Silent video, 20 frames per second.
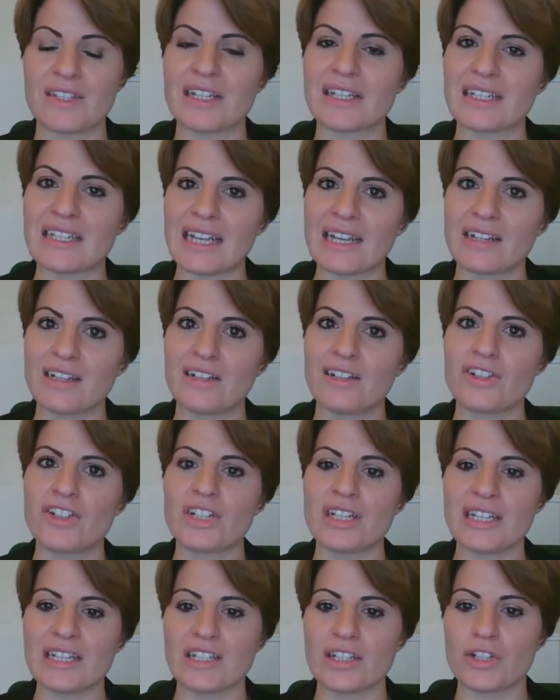that
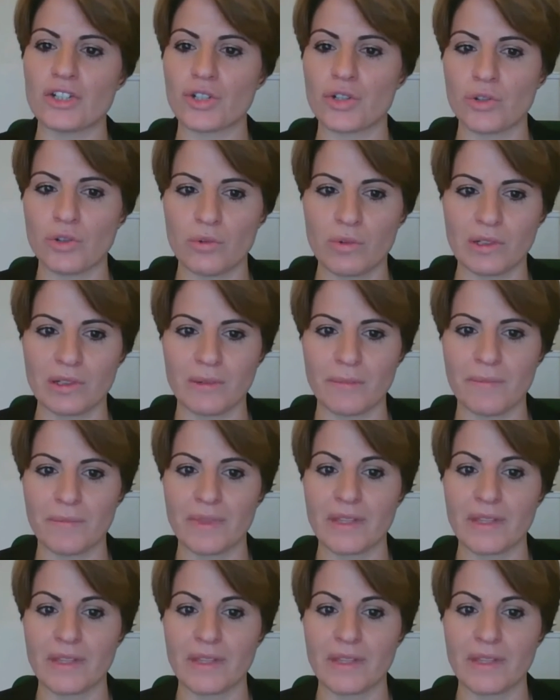technology is a tool,